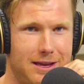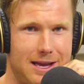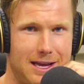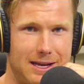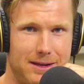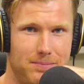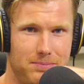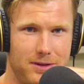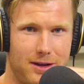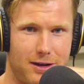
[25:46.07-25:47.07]

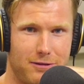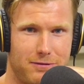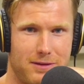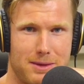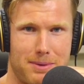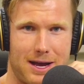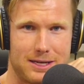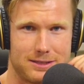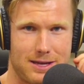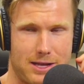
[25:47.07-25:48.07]
Um, I've in the
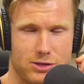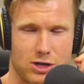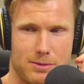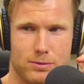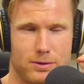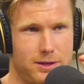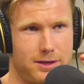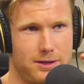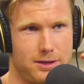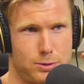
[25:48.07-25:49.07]
past had trouble with
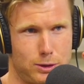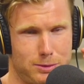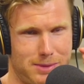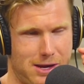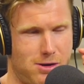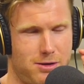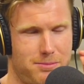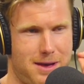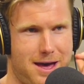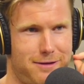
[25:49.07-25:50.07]
the, the switching back
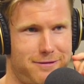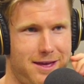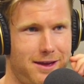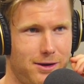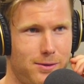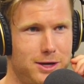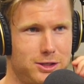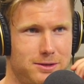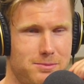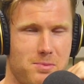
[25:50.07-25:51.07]
on part of that equation,